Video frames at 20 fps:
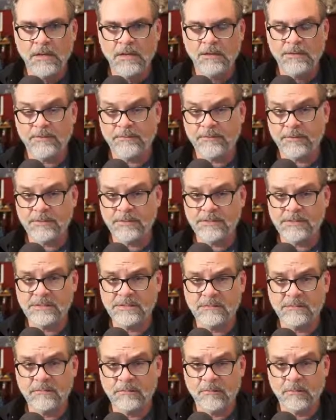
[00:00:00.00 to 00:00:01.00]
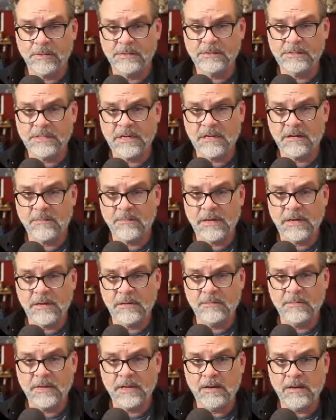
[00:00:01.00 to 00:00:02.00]
The first words out of my
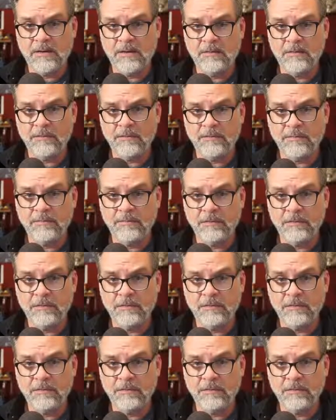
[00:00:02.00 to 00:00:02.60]
mouth